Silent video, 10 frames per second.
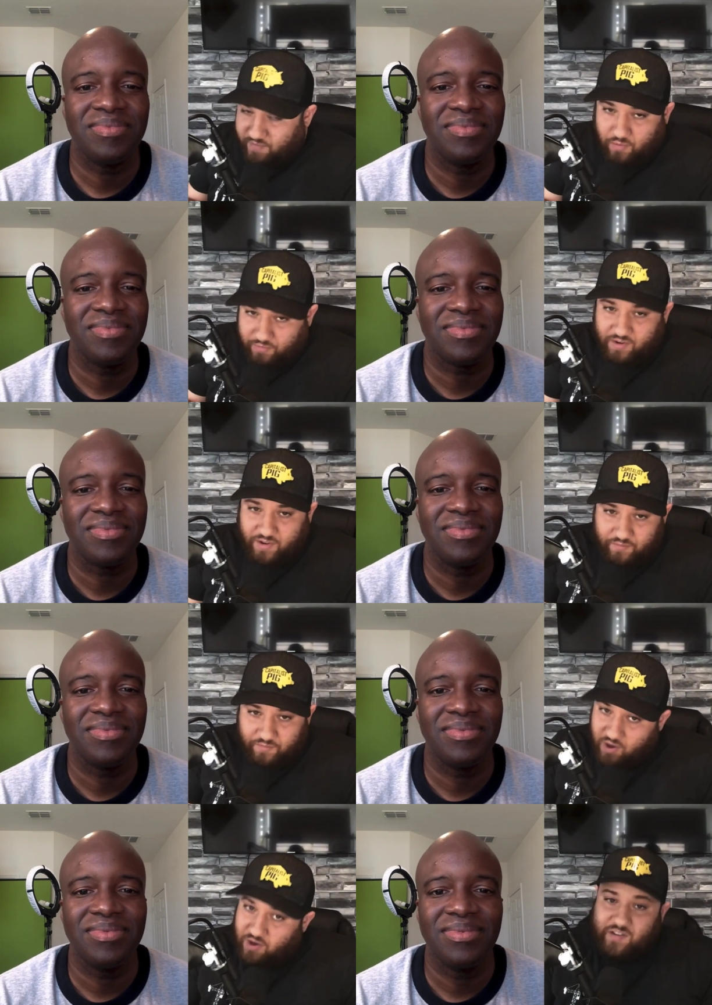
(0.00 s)
Speaker 1: funnel for it to
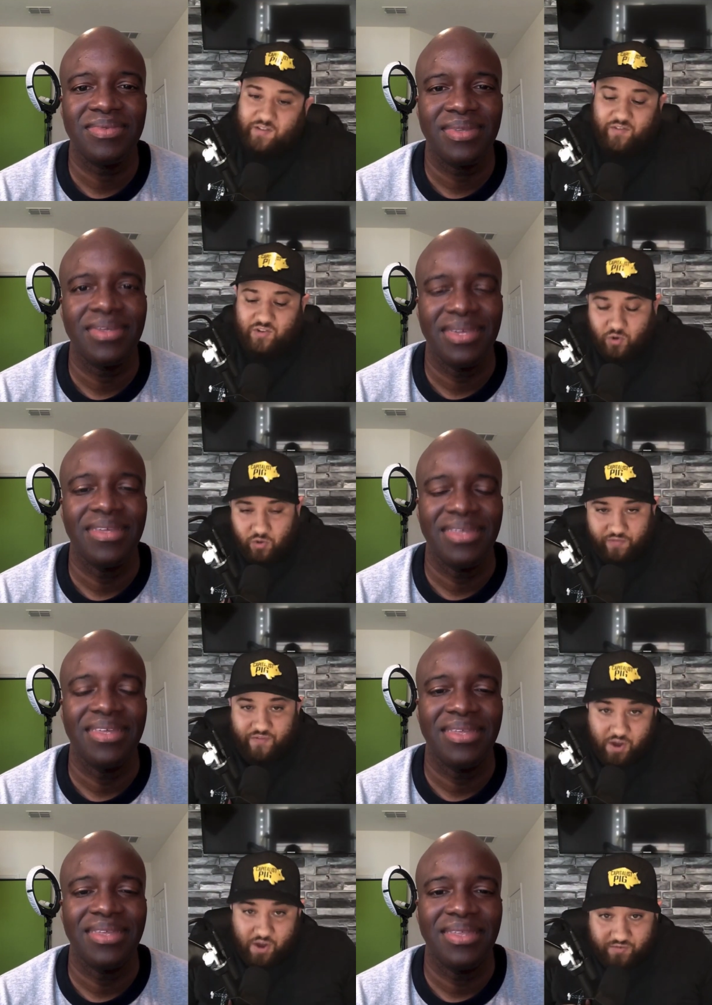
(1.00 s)
convert. Because if you saw
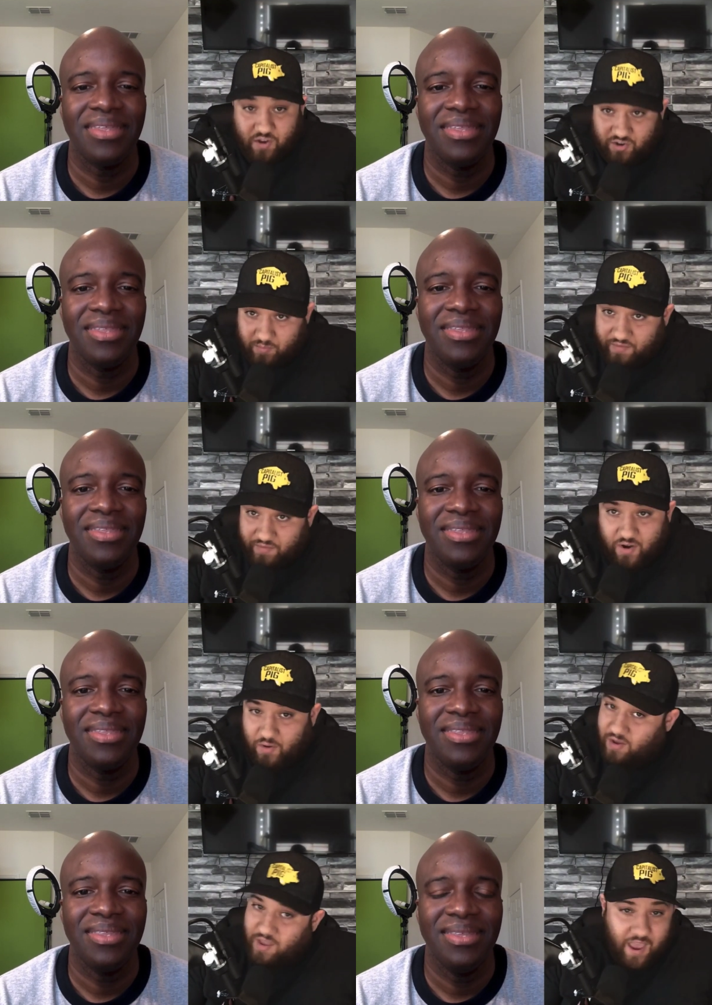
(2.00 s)
the first version of my
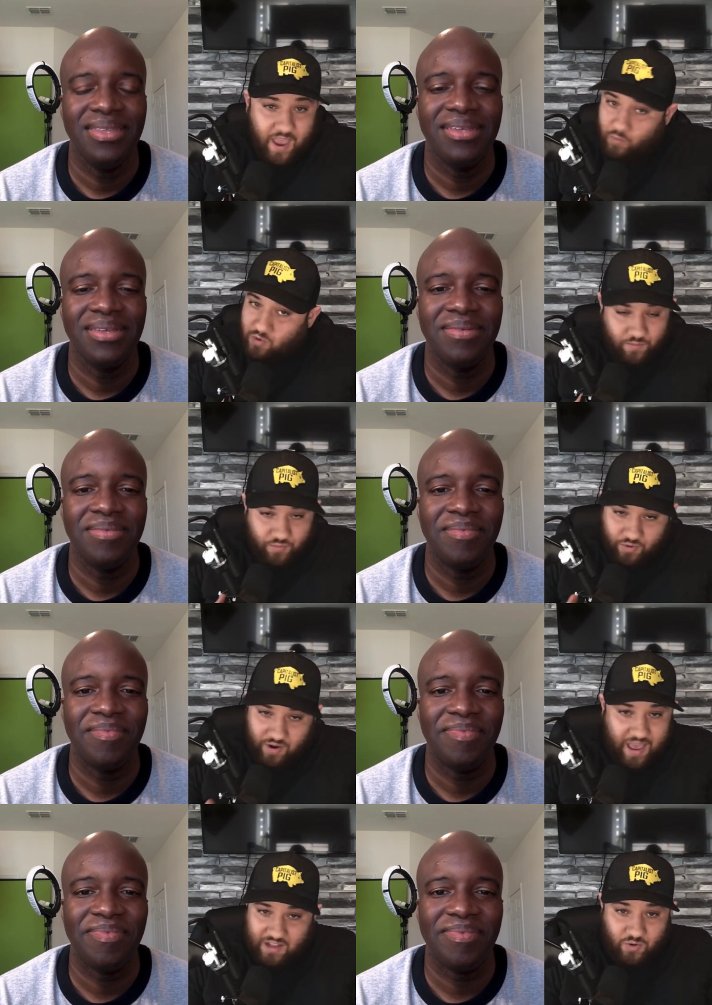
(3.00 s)
funnel, it wasn't
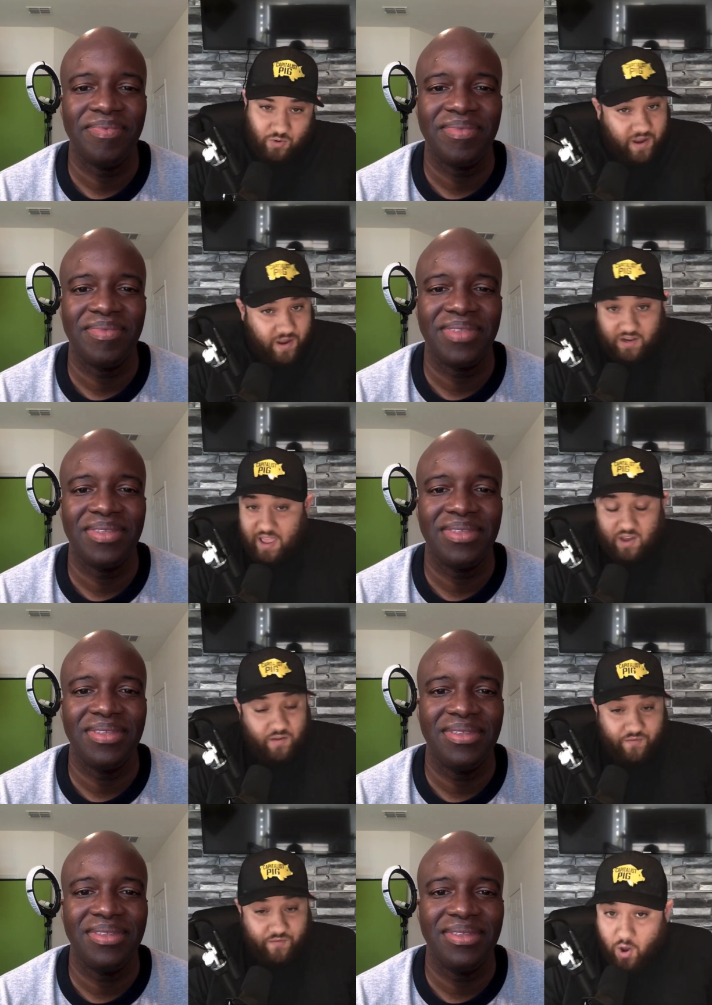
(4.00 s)
pretty at all, but it,
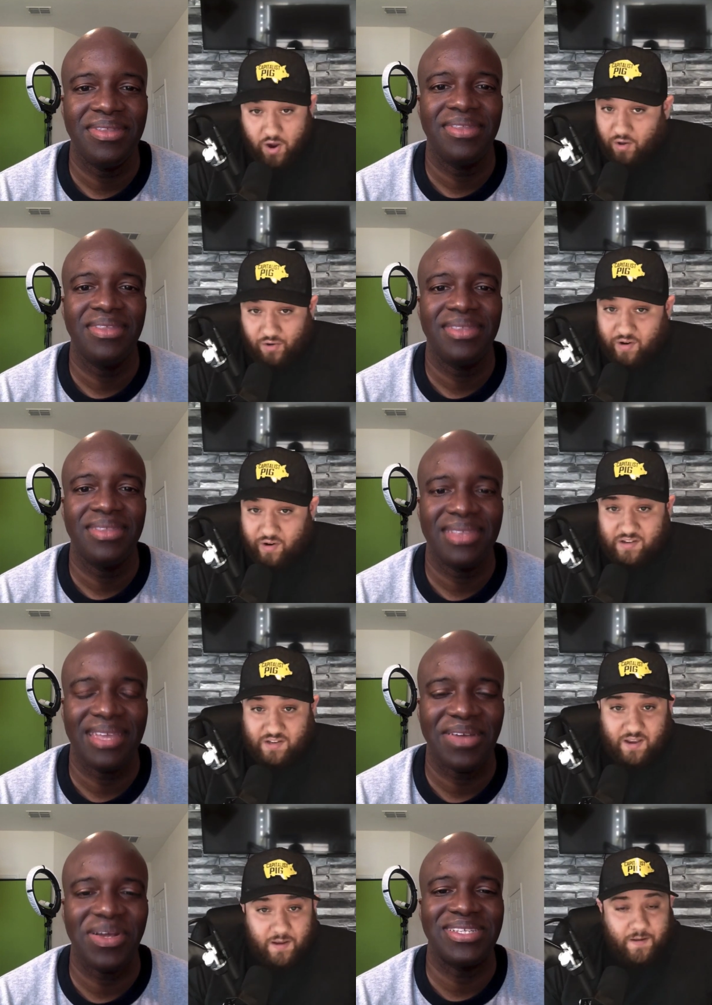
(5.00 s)
it converted like
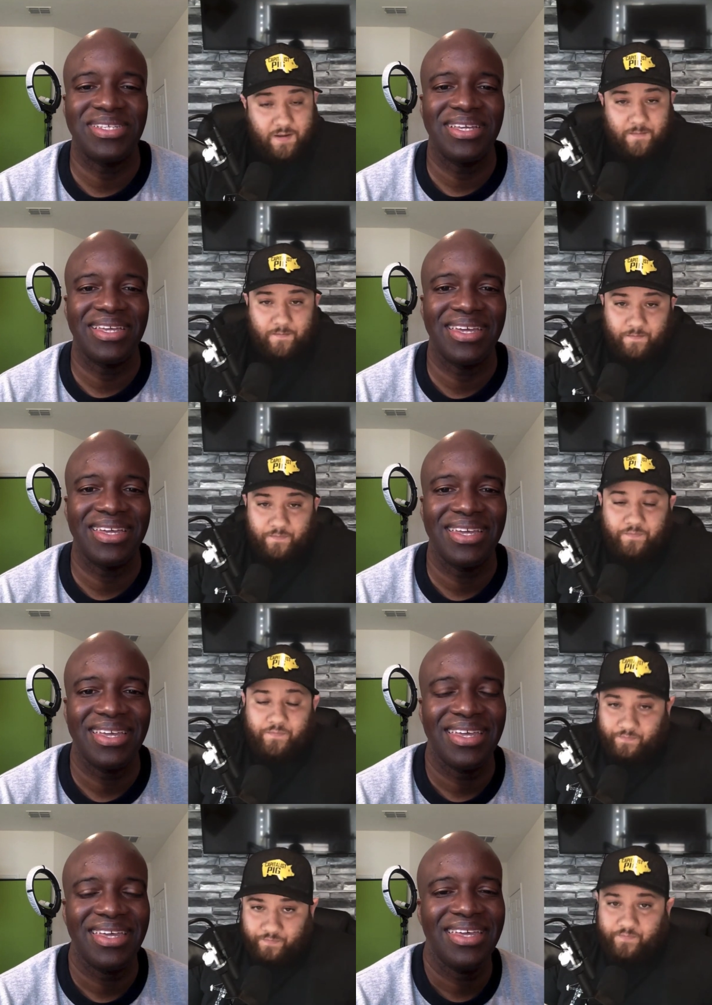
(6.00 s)
crazy. Like
Speaker 2: crazy, yeah.
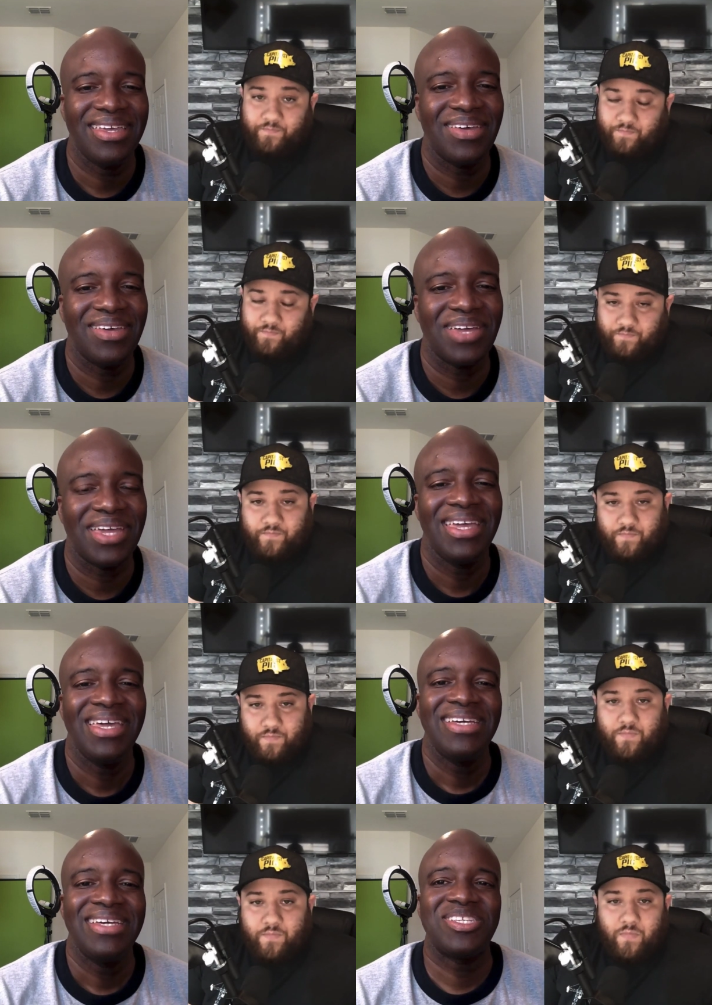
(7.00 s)
Okay,
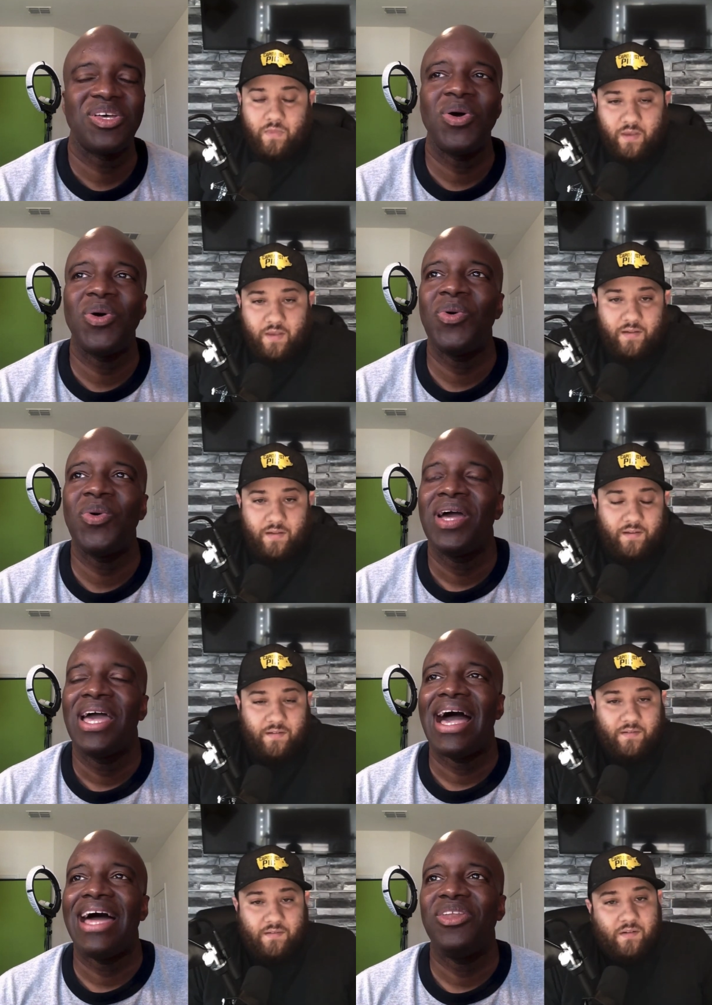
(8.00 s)
so
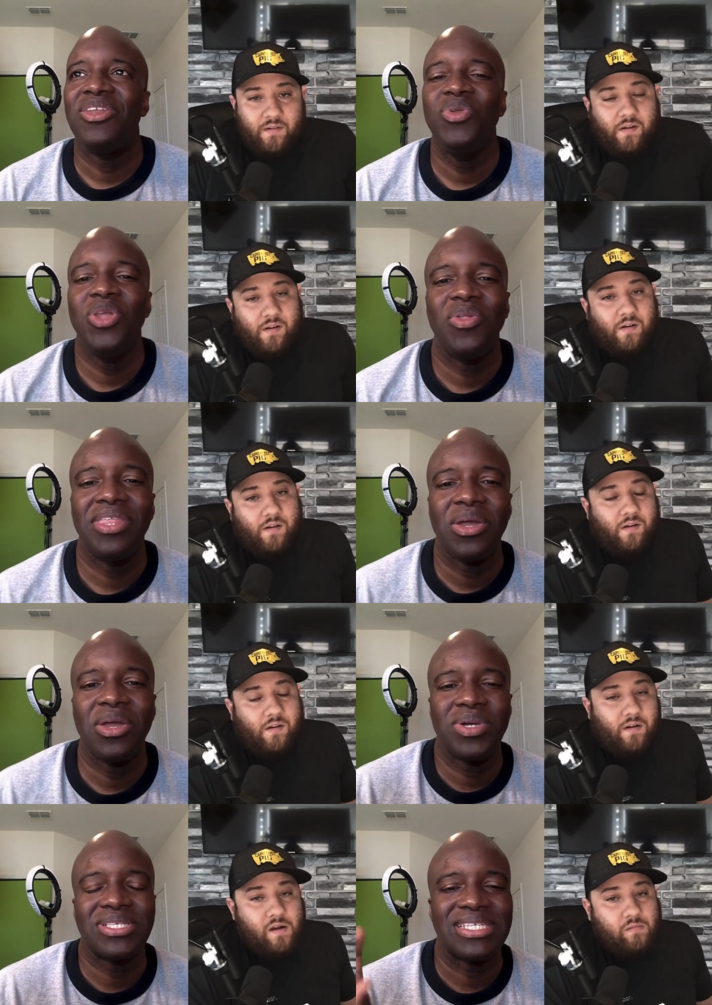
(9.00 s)
I do know that
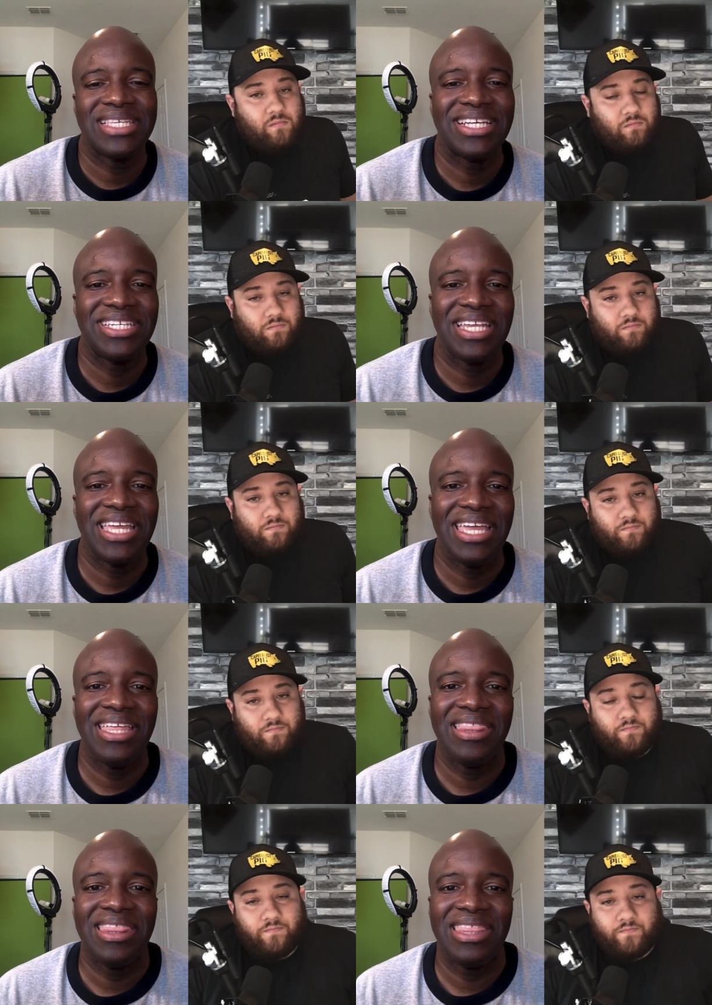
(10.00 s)
there was a section
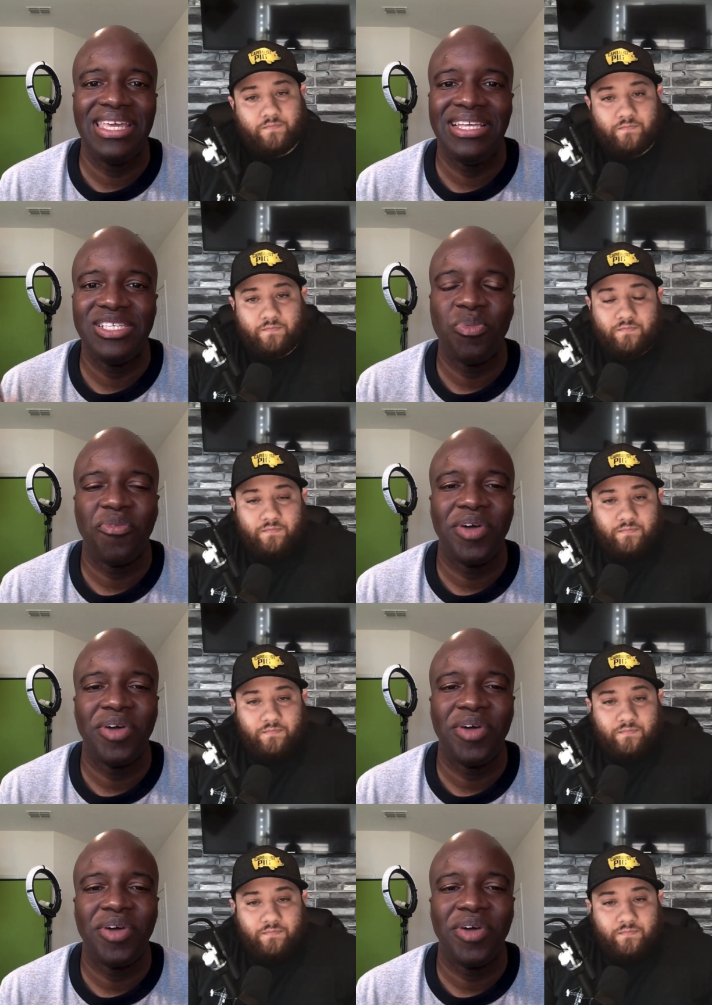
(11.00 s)
in the Super